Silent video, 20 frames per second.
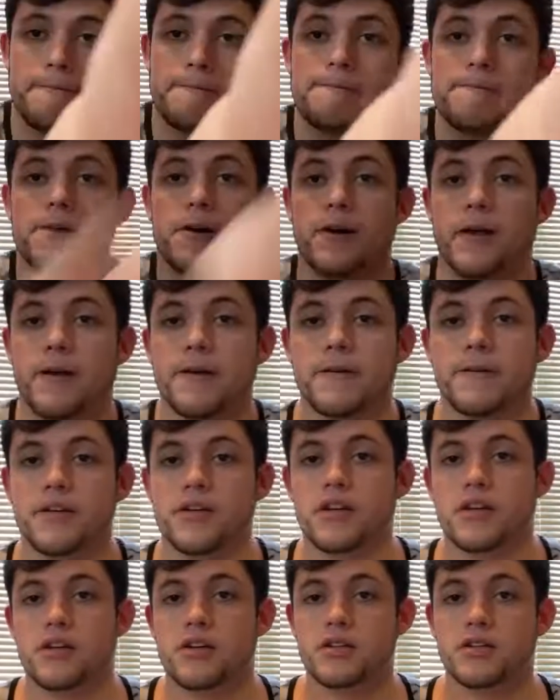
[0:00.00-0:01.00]
Okay.
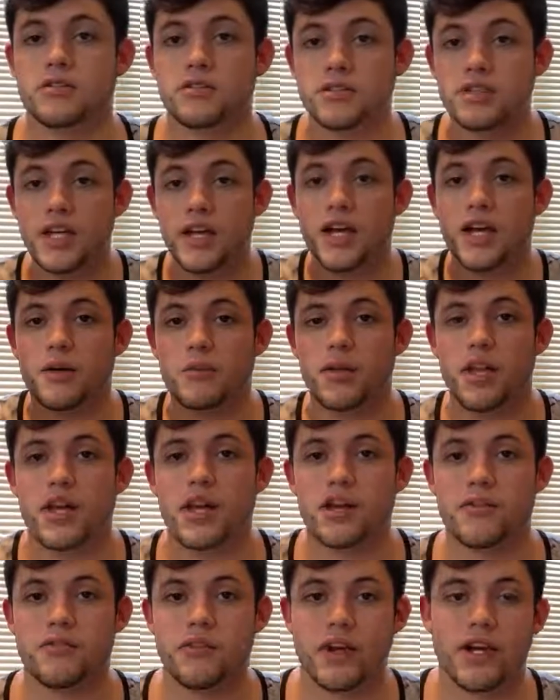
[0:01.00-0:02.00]
Yeah, I'm
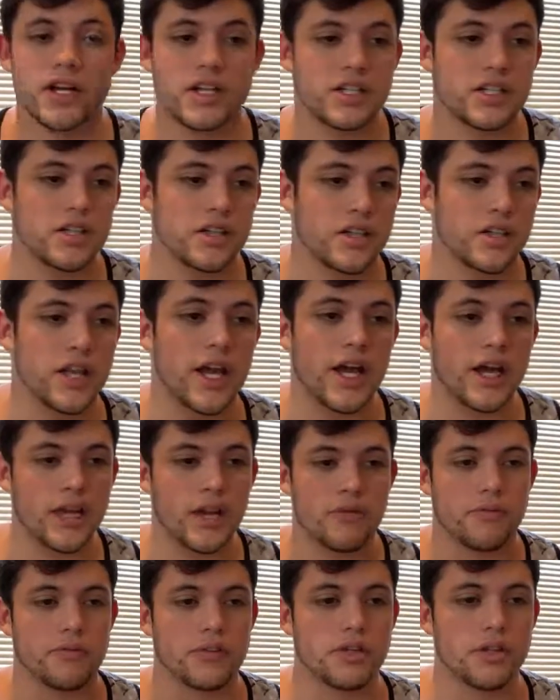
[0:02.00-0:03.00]
live.
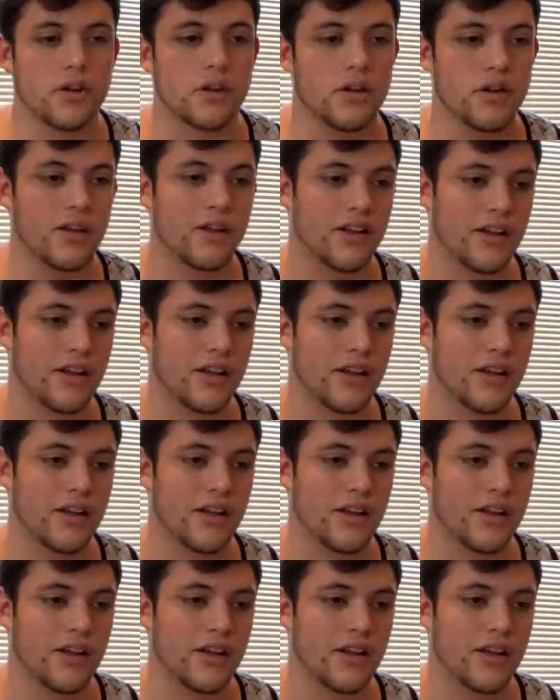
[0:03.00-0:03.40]
Yeah, for sure.